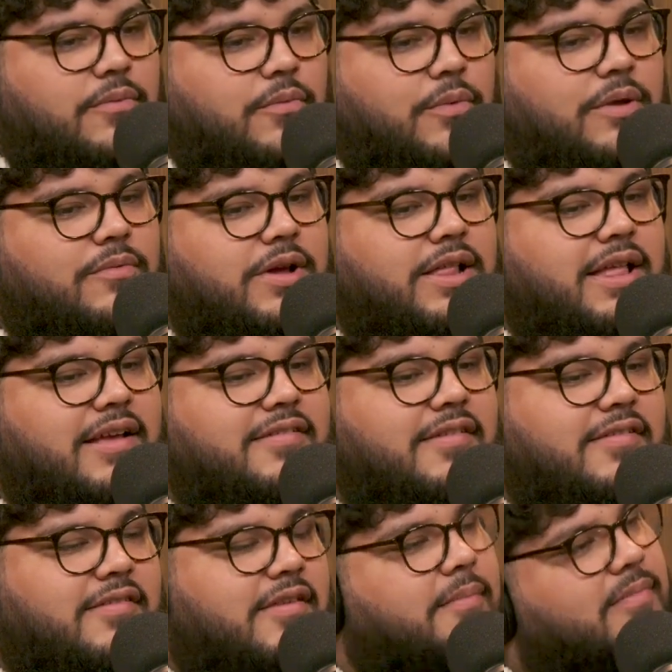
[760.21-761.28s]
we realized
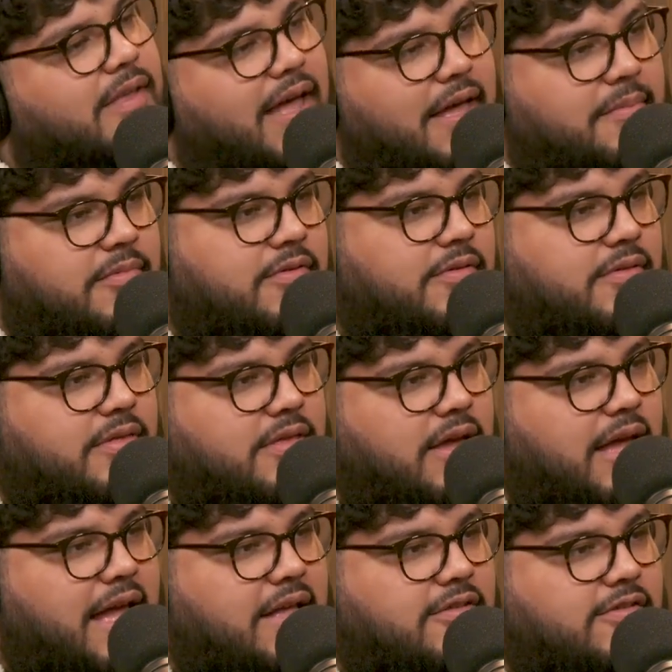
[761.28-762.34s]
that sometimes
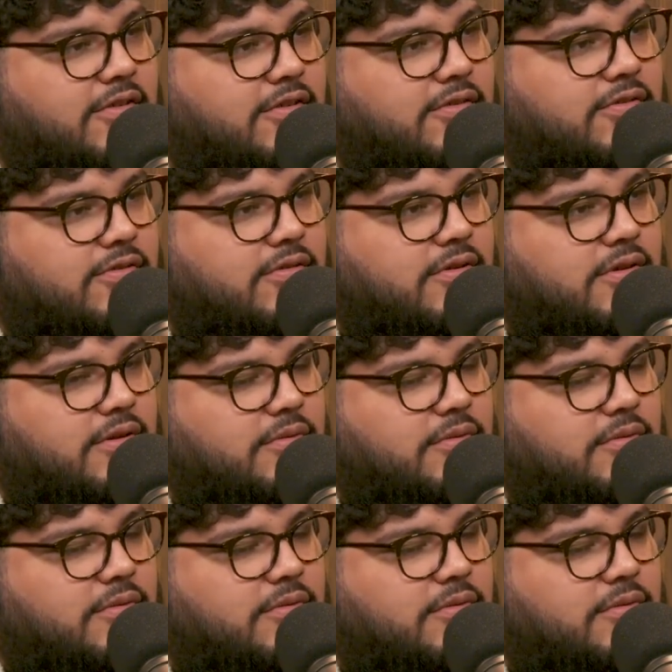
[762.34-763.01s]
the answers